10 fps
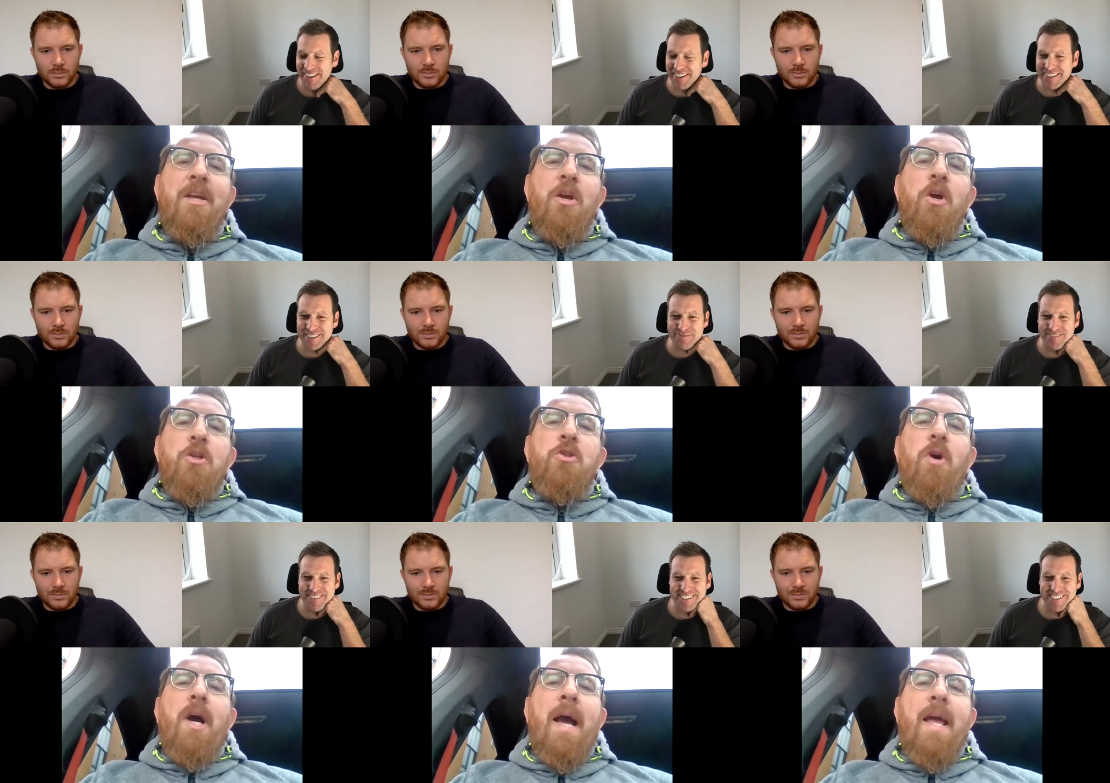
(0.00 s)
Speaker 1: clear,
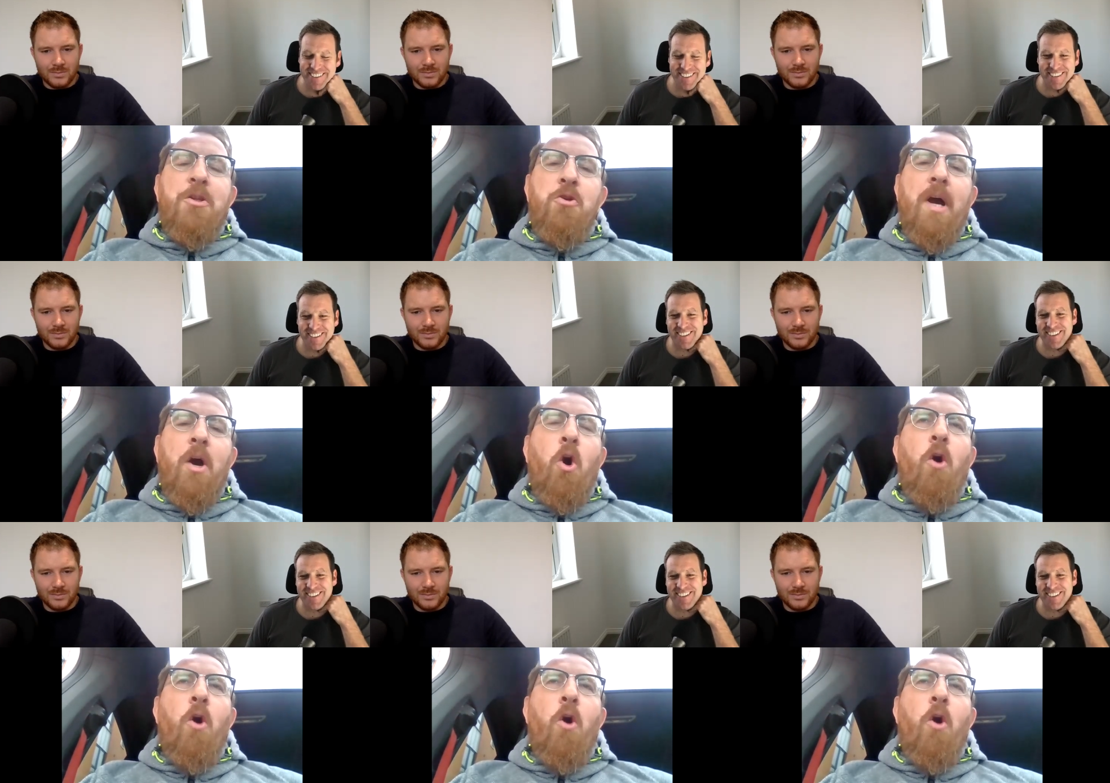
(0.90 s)
so I, so uh,